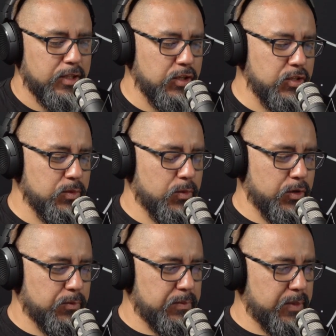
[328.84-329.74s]
I know you
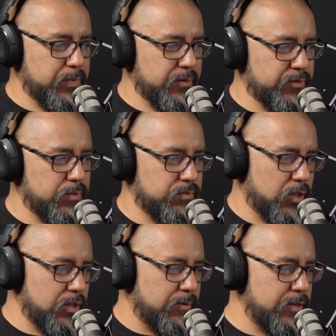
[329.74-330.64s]
work with people from
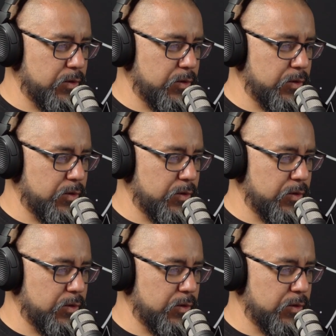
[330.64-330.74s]
all around